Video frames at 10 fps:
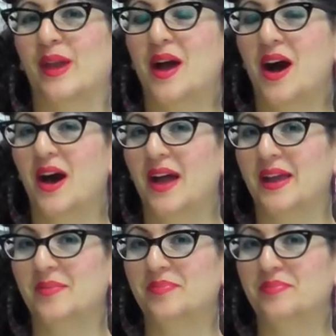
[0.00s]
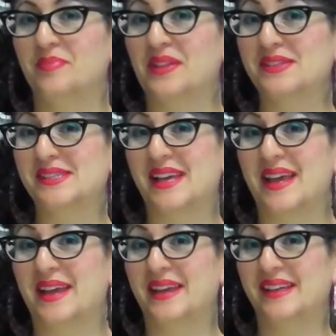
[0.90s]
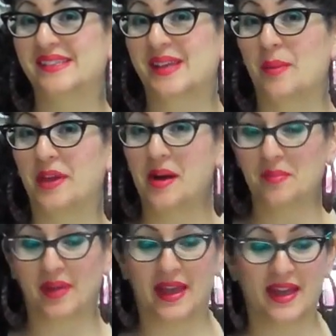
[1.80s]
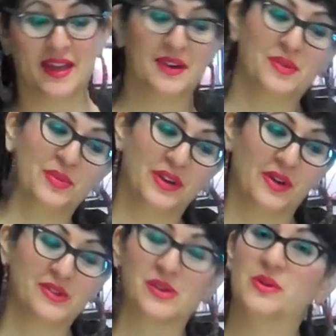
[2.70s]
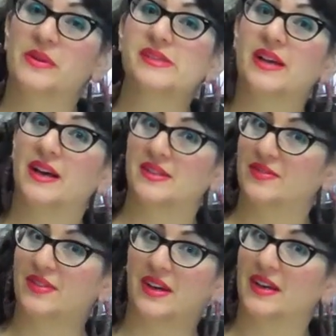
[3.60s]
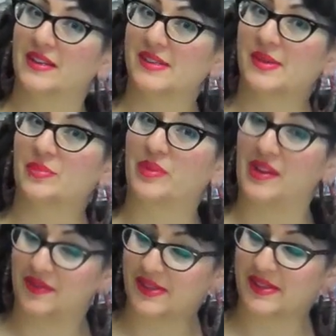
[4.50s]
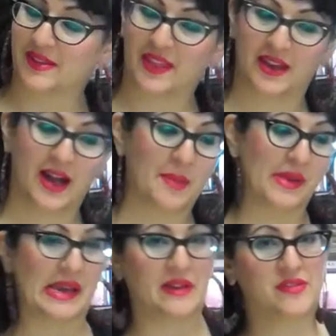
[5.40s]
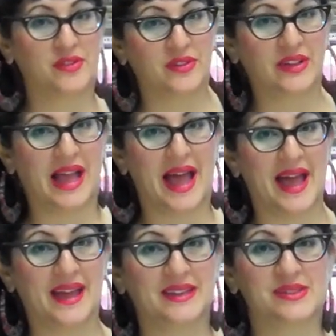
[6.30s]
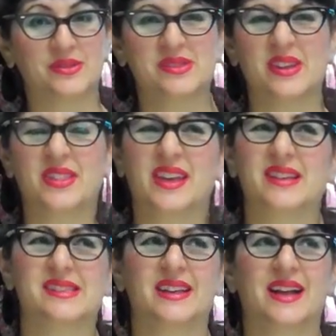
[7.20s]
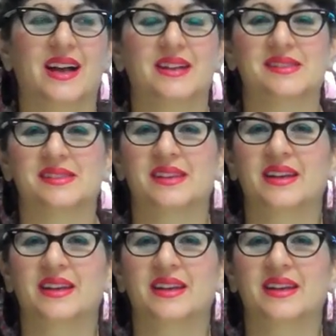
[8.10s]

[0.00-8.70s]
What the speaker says: Hi, Mother's Day is coming up, and we know it's always hard to find gifts that are meaningful and also things that aren't